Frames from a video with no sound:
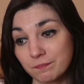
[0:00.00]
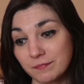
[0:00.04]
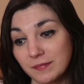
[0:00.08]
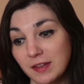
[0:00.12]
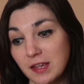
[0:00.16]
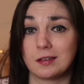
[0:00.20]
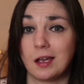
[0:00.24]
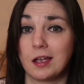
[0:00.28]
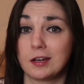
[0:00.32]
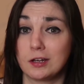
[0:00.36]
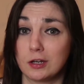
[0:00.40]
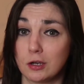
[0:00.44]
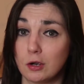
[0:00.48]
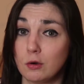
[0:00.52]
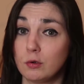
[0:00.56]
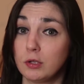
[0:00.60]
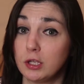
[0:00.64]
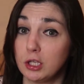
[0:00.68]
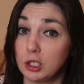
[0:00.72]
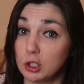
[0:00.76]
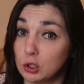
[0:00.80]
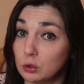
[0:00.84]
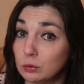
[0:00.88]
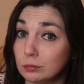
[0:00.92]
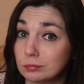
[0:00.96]
Because I know
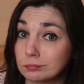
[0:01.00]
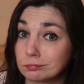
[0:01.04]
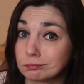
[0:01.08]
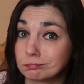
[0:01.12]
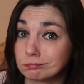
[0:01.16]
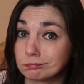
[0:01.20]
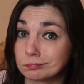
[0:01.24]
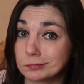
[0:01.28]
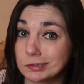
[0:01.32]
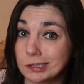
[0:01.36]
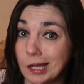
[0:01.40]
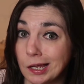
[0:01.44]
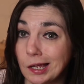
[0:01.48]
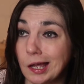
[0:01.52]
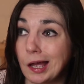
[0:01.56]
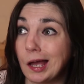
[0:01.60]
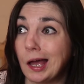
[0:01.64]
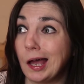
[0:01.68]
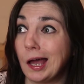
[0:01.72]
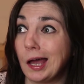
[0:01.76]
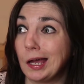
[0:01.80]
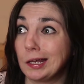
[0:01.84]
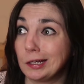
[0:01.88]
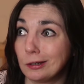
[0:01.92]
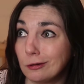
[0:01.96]

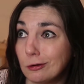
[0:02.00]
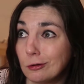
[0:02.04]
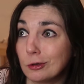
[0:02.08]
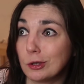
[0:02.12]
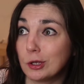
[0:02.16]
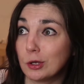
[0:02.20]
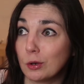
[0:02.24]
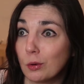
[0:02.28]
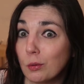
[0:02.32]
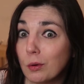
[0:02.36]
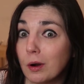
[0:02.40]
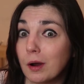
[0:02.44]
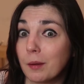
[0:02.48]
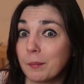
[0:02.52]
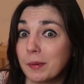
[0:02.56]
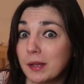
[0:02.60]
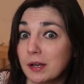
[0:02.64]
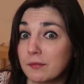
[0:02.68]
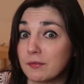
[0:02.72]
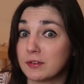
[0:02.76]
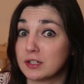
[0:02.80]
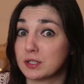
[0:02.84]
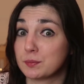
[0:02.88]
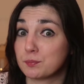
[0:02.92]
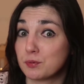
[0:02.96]
you were a
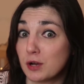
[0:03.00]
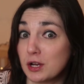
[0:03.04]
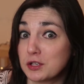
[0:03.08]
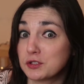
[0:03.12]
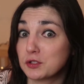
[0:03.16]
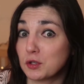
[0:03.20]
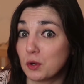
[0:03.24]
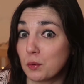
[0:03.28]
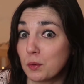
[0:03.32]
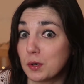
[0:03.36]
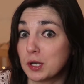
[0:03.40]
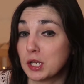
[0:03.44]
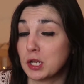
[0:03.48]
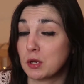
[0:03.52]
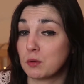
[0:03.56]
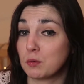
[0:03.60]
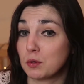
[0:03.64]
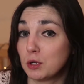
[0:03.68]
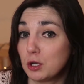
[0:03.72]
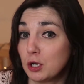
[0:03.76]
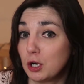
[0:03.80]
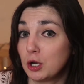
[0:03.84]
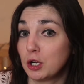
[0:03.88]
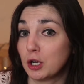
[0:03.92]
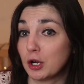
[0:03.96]
bit of a depresso when you
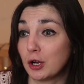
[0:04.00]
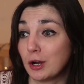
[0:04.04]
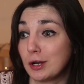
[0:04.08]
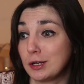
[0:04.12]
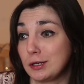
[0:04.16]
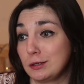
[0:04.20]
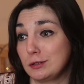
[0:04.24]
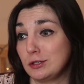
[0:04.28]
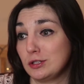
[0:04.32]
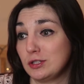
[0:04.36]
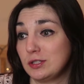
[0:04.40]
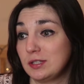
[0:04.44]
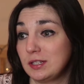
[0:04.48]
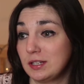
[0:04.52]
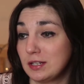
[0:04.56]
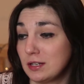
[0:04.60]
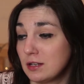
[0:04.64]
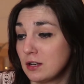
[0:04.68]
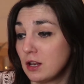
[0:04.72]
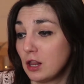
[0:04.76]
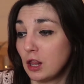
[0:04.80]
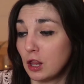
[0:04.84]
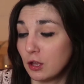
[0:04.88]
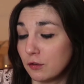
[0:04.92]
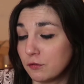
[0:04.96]
were younger and you just
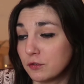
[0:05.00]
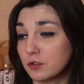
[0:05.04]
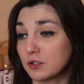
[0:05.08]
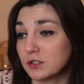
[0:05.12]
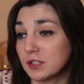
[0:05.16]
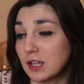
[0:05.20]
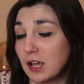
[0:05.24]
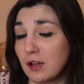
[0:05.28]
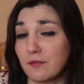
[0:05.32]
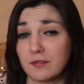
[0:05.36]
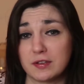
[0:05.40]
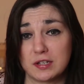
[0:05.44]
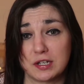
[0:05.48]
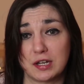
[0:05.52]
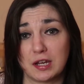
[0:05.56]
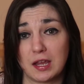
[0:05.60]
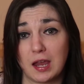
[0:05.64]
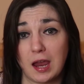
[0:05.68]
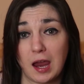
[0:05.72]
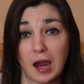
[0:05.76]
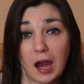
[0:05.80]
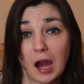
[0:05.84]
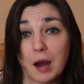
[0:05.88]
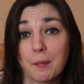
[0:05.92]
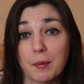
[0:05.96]
didn't love yourself and
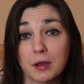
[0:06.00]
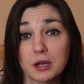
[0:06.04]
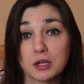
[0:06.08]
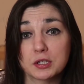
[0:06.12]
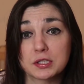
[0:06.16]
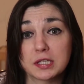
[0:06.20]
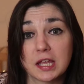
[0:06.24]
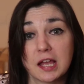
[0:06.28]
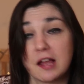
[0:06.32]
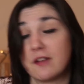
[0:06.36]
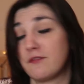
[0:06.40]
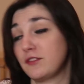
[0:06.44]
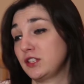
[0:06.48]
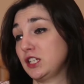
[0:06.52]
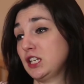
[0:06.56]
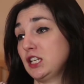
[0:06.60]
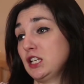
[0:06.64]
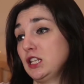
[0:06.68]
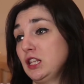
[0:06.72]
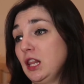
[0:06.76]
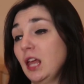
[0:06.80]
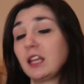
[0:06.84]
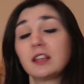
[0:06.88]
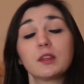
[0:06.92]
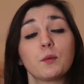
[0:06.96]
didn't care about yourself, you
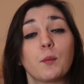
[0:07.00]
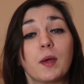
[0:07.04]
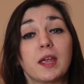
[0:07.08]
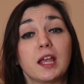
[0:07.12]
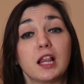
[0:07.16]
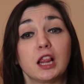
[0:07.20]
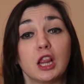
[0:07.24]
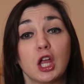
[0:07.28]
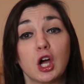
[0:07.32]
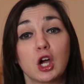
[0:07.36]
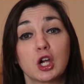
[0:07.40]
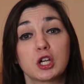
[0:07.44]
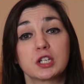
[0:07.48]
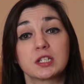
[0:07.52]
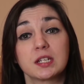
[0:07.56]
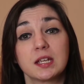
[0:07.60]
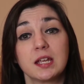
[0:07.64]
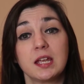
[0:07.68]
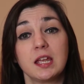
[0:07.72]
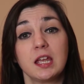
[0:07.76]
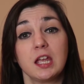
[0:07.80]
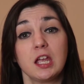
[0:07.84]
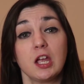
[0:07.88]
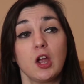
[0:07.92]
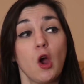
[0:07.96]
didn't like the way you looked.
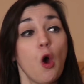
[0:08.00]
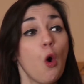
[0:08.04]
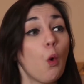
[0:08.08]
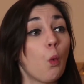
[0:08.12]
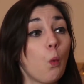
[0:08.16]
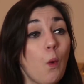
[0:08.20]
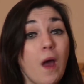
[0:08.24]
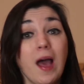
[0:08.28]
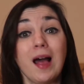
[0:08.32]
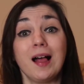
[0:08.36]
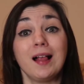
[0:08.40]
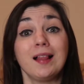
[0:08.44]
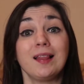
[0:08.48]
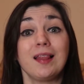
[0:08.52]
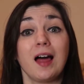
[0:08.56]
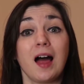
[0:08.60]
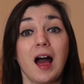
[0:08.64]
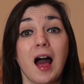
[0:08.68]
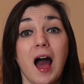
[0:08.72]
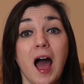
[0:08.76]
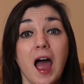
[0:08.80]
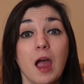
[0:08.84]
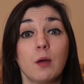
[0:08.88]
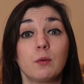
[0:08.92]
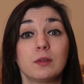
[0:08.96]
Well,
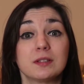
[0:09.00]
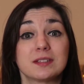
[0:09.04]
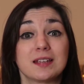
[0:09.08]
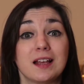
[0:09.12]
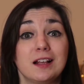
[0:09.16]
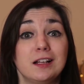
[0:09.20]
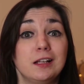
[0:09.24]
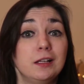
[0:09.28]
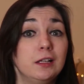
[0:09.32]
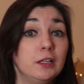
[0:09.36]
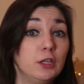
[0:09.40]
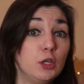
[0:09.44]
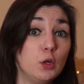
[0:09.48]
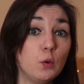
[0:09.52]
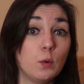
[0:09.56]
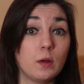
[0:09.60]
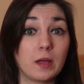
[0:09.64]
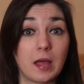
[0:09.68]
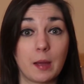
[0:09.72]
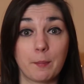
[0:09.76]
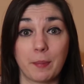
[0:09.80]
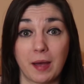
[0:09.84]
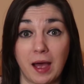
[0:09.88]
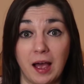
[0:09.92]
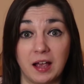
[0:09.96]
I will tell you, you
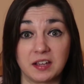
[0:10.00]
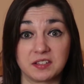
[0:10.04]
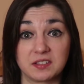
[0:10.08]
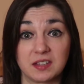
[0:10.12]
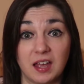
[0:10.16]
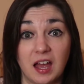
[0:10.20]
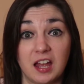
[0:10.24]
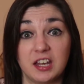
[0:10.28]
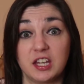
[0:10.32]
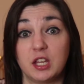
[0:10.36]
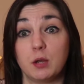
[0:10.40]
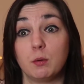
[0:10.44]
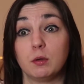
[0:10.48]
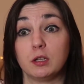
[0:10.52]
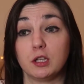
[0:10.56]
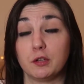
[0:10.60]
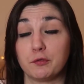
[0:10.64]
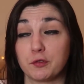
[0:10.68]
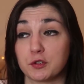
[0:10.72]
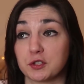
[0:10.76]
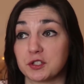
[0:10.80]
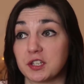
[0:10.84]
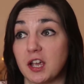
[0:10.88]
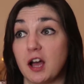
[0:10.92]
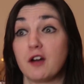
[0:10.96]
will get past that. You will
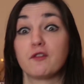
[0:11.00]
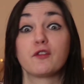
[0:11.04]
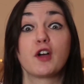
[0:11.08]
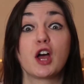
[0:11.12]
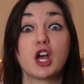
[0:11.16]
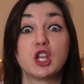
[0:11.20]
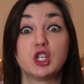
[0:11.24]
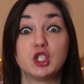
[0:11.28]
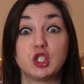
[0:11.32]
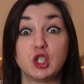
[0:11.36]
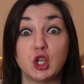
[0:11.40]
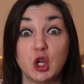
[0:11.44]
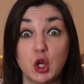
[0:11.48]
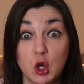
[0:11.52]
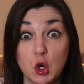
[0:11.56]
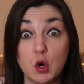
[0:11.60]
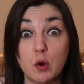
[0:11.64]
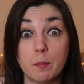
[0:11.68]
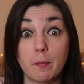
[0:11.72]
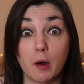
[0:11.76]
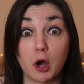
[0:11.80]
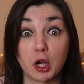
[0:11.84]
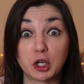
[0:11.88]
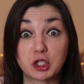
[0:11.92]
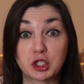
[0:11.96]
love yourself
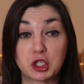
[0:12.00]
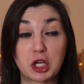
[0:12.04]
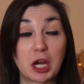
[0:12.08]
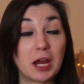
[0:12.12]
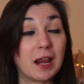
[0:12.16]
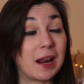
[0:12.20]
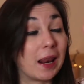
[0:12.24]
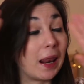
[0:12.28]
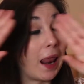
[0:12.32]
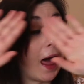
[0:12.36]
too much.